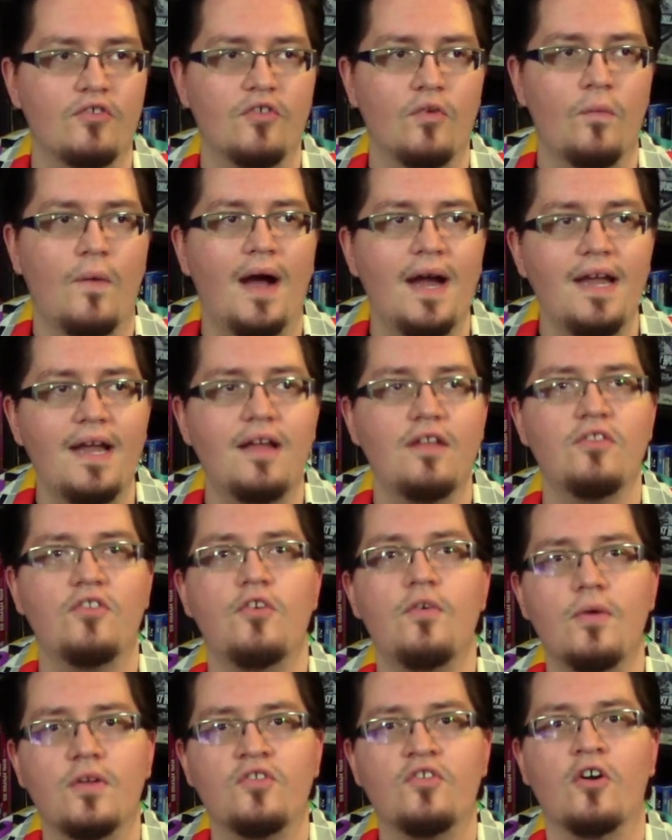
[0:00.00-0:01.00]
So why not
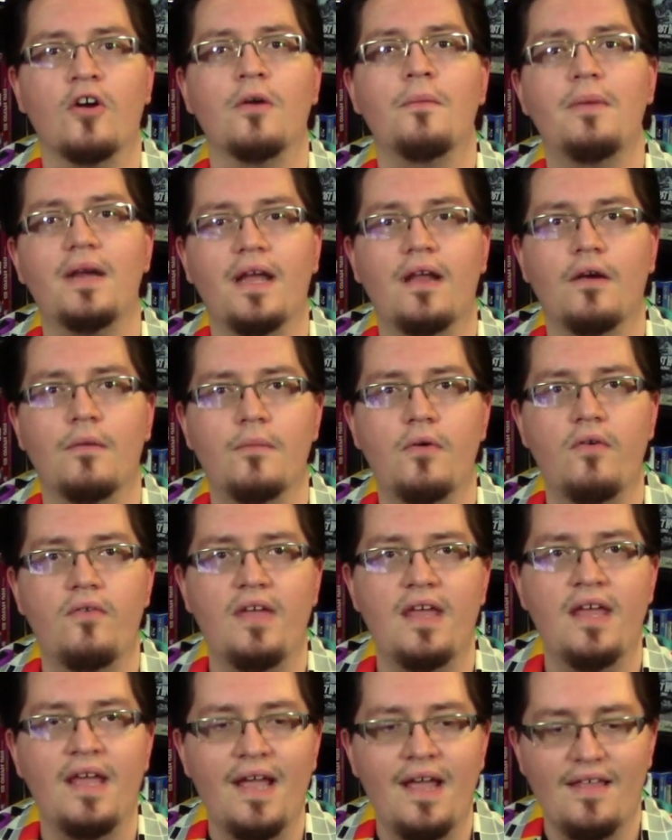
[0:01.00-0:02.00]
do a Terminator
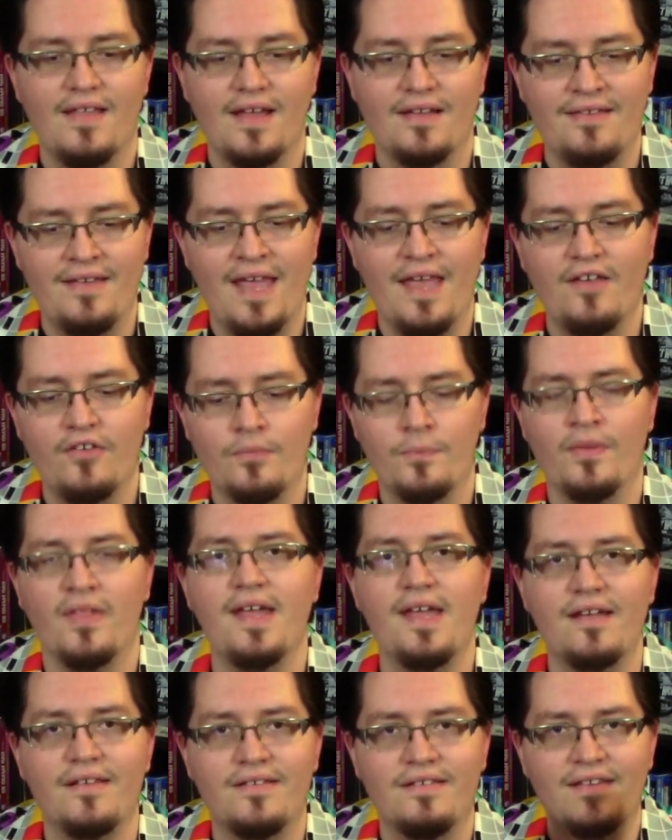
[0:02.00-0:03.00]
movie that takes
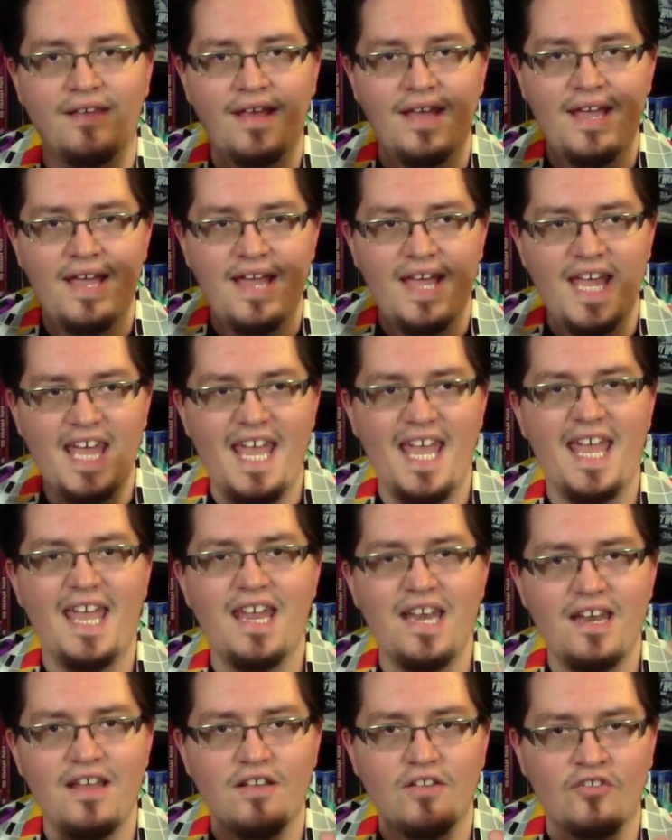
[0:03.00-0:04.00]
place
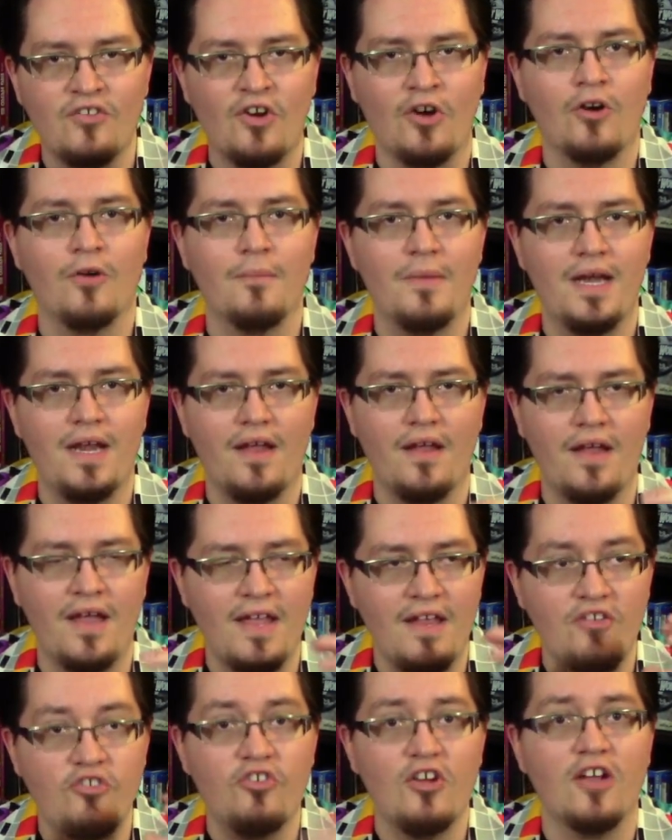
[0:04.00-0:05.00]
in
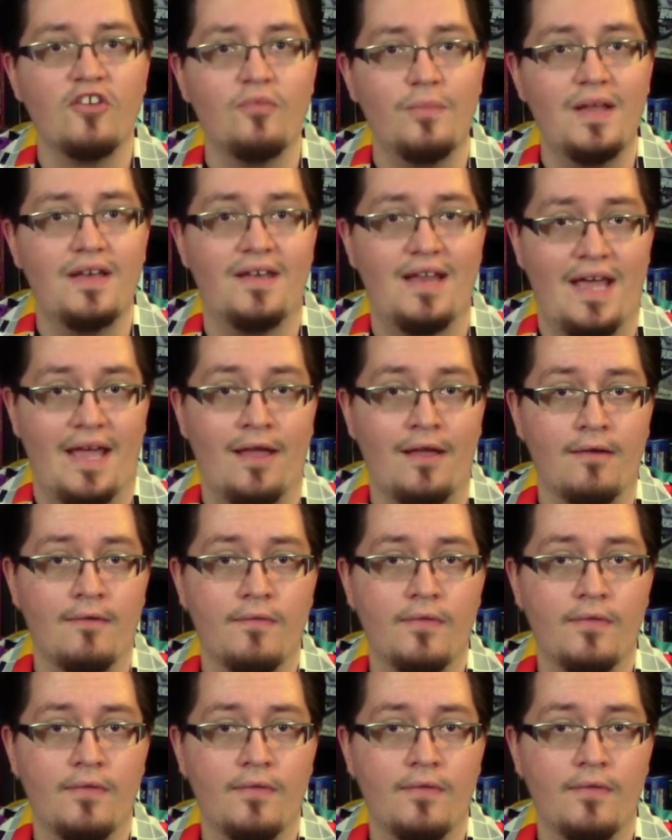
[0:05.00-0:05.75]
Judgment Day?